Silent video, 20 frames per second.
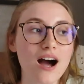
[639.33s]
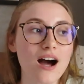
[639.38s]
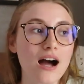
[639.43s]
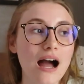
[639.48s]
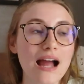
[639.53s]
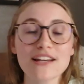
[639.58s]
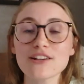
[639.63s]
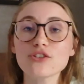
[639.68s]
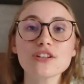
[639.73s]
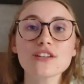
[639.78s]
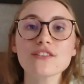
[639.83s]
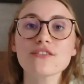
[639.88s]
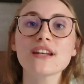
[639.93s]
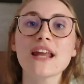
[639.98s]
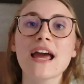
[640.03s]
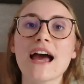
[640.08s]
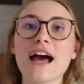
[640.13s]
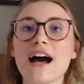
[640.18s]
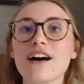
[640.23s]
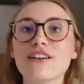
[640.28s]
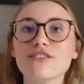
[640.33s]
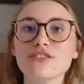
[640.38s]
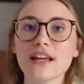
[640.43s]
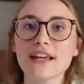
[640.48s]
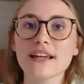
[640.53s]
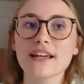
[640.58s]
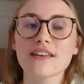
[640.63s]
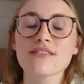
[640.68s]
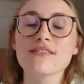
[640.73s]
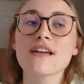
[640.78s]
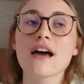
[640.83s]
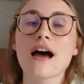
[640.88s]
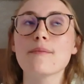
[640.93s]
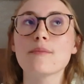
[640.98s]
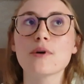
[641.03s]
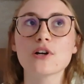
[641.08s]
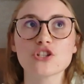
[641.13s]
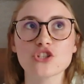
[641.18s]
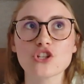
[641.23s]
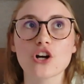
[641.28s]
I don't even have like that
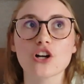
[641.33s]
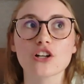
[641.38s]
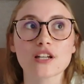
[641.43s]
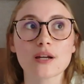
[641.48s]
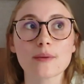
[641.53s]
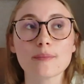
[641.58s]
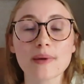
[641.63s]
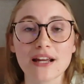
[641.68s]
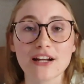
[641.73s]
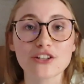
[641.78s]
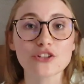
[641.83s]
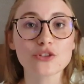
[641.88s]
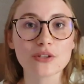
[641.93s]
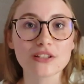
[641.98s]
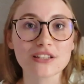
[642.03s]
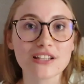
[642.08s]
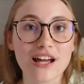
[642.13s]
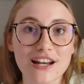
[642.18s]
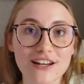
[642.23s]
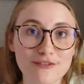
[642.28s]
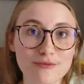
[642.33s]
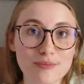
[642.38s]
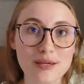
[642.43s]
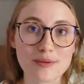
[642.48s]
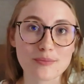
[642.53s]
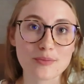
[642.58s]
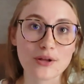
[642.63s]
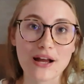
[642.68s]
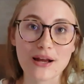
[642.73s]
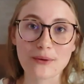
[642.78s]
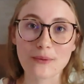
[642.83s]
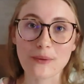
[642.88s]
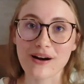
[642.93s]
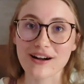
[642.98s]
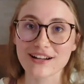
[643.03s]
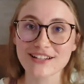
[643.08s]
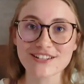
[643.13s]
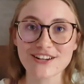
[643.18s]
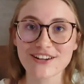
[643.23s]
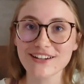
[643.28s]
much yarn compared to a lot of people I
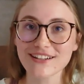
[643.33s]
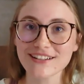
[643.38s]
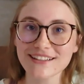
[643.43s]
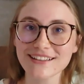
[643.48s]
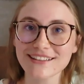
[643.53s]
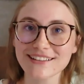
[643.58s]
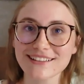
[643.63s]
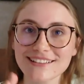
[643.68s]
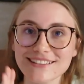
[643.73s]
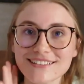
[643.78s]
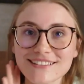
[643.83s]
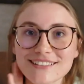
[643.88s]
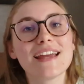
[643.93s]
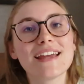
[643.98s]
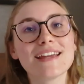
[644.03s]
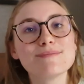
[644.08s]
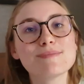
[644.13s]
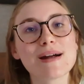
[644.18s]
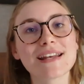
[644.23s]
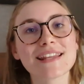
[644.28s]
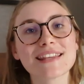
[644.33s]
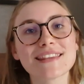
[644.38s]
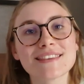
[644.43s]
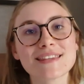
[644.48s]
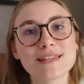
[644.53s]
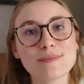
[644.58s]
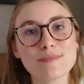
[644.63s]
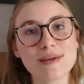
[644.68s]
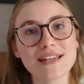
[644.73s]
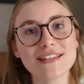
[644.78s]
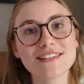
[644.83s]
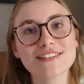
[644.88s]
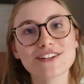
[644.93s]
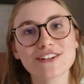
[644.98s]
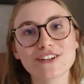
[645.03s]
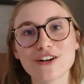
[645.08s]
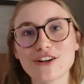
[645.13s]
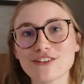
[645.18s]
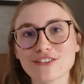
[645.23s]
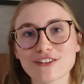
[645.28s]
watch on here, but the bins
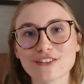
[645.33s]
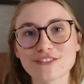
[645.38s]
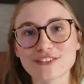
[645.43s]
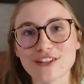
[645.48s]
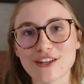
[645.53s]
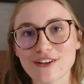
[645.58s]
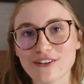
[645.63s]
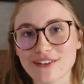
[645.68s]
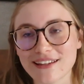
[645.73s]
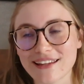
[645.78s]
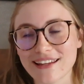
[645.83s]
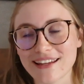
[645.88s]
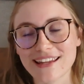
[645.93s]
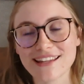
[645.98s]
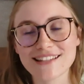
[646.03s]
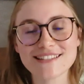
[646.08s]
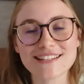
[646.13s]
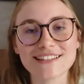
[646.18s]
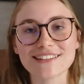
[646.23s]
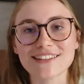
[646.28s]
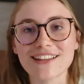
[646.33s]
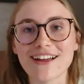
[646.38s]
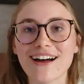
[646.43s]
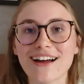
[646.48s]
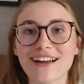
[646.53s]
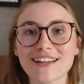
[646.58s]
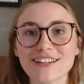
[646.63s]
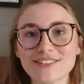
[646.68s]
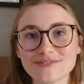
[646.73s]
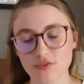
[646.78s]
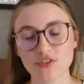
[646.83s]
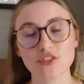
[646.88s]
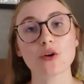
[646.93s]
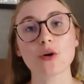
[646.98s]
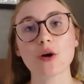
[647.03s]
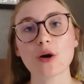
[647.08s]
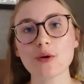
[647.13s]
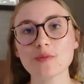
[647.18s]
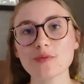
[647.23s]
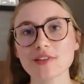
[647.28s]
are overflowing. It's a lot. So
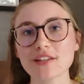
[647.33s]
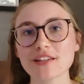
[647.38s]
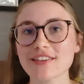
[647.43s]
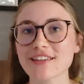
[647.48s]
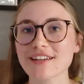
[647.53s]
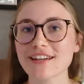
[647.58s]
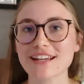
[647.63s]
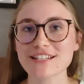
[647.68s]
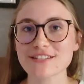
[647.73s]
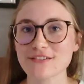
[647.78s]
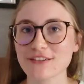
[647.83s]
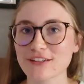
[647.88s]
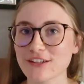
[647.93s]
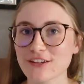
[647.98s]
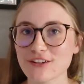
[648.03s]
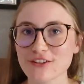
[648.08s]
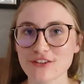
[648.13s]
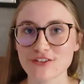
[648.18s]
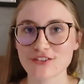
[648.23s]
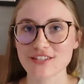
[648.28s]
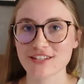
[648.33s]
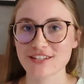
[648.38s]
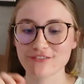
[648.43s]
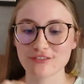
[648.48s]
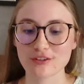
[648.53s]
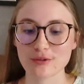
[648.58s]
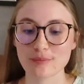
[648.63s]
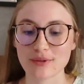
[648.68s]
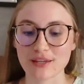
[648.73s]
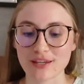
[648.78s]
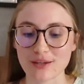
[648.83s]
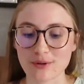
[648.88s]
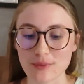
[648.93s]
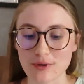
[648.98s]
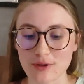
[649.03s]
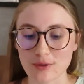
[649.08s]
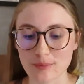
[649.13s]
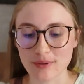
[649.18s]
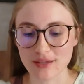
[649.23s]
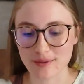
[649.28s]
hopefully the next video you see from me
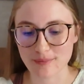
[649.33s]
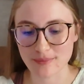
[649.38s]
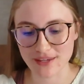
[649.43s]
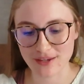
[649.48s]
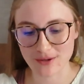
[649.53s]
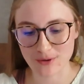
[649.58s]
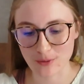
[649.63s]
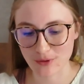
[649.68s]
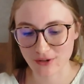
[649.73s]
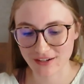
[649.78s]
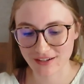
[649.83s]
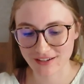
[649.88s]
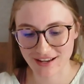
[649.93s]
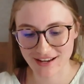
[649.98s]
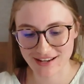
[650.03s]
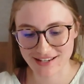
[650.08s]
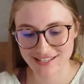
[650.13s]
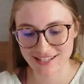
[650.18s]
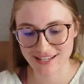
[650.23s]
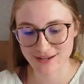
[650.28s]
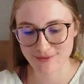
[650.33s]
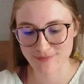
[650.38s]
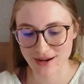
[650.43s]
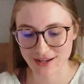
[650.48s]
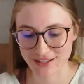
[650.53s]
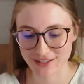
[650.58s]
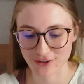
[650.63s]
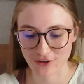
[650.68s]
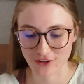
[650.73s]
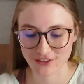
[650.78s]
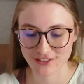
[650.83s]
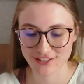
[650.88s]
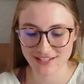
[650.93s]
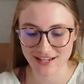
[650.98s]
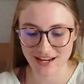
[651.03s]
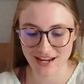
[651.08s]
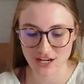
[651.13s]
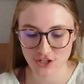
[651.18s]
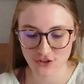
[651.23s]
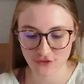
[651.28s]
will be me organizing my yarn
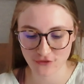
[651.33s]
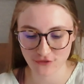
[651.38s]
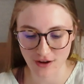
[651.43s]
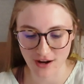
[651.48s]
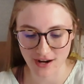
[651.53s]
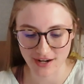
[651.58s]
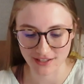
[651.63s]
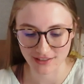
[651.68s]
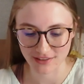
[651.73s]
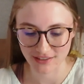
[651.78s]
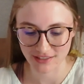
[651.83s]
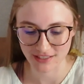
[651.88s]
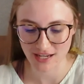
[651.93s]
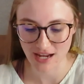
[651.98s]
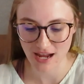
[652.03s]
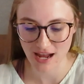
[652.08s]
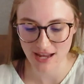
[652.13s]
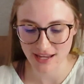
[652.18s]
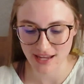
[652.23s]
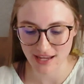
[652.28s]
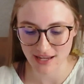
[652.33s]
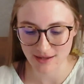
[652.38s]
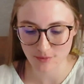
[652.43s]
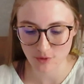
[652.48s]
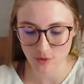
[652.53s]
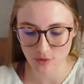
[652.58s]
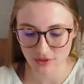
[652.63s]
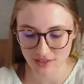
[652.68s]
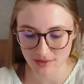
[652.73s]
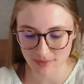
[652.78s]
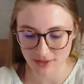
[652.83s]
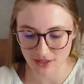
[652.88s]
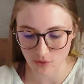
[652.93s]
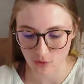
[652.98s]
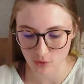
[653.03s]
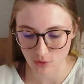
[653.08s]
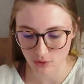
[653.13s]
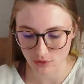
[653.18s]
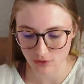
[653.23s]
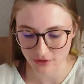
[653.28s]
stash finally. I am going to be
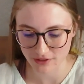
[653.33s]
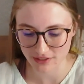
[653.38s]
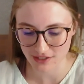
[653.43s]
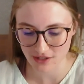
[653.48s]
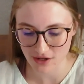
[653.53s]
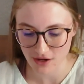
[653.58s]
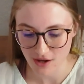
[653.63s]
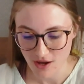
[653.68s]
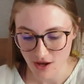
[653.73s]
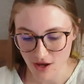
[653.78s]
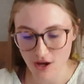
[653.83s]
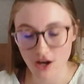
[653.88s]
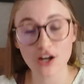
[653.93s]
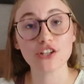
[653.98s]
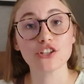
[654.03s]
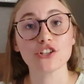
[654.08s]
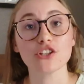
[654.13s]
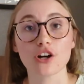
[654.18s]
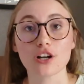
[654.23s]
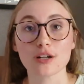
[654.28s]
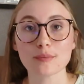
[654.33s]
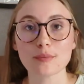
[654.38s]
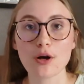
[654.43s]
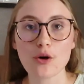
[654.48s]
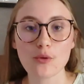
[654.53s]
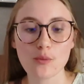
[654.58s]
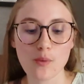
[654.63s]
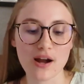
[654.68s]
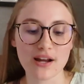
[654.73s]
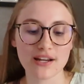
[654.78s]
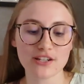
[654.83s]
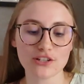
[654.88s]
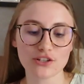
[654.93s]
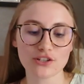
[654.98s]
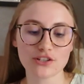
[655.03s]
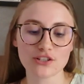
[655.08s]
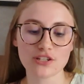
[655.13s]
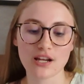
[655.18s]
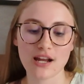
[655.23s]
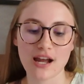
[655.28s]
ordering a yarn ball
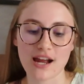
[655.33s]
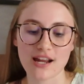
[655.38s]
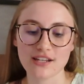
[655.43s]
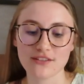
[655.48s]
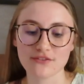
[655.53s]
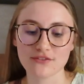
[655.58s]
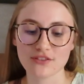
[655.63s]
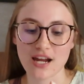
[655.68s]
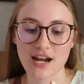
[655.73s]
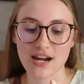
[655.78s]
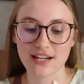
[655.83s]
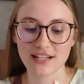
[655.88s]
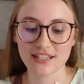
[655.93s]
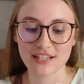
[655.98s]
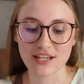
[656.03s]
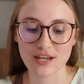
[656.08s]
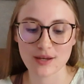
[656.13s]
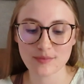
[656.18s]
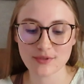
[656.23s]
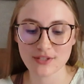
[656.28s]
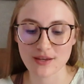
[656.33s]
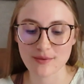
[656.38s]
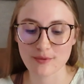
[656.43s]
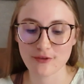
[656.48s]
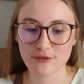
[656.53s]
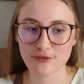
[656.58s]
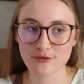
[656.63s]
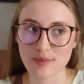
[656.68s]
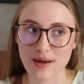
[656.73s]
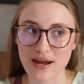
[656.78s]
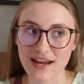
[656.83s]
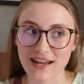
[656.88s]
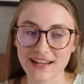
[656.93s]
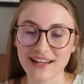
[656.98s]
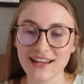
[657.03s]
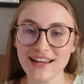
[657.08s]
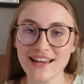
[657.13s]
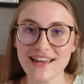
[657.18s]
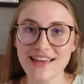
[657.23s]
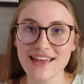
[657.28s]
winder to kind of tidy up some of
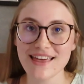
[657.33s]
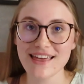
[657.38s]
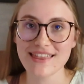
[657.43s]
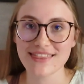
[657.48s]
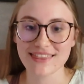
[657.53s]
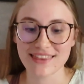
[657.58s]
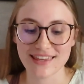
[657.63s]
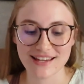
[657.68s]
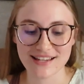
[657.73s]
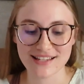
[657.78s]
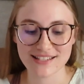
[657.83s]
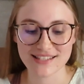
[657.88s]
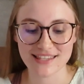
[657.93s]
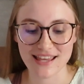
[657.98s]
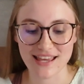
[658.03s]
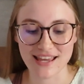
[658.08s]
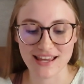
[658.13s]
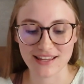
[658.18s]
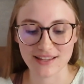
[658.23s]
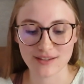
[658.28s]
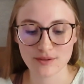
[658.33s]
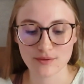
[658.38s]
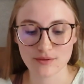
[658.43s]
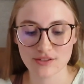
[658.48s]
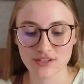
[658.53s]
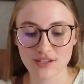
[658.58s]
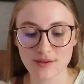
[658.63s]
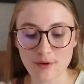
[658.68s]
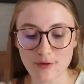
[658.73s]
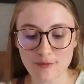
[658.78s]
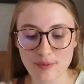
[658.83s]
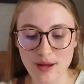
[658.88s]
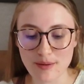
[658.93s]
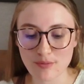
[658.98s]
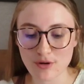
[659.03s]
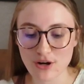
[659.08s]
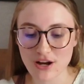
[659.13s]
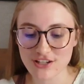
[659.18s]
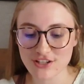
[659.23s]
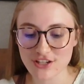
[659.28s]
my things, that some of my
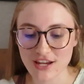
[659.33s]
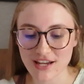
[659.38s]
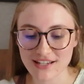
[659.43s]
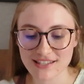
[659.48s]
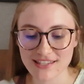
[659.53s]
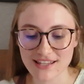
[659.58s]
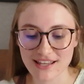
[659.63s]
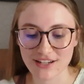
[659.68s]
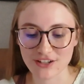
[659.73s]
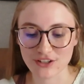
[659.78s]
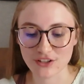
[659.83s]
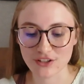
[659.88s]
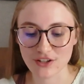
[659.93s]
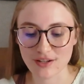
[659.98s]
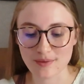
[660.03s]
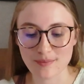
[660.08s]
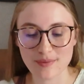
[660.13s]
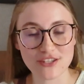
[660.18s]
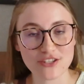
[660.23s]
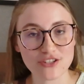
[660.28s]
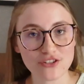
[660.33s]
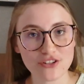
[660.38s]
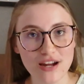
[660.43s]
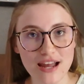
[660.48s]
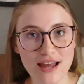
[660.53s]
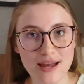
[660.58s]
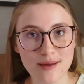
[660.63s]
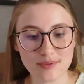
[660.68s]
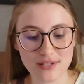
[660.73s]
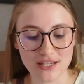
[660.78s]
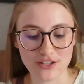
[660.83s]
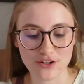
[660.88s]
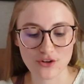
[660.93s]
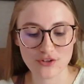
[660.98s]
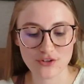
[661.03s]
projects that are going to be scrapped, and